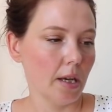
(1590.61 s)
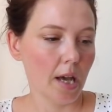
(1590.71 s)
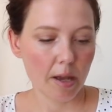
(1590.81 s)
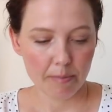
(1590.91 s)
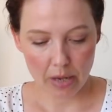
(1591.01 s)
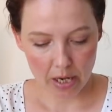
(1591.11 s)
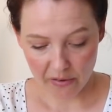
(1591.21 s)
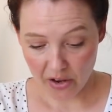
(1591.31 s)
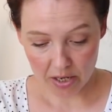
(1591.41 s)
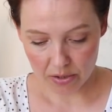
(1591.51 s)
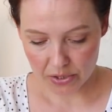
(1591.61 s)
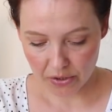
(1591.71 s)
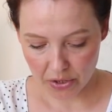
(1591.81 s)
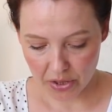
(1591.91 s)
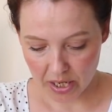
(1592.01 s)
And I've heard lots
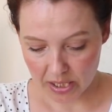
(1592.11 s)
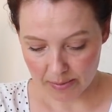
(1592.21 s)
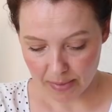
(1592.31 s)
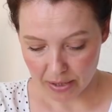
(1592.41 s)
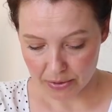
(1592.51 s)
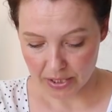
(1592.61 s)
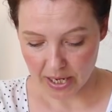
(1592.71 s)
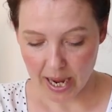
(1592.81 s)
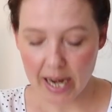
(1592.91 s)
of good things about it,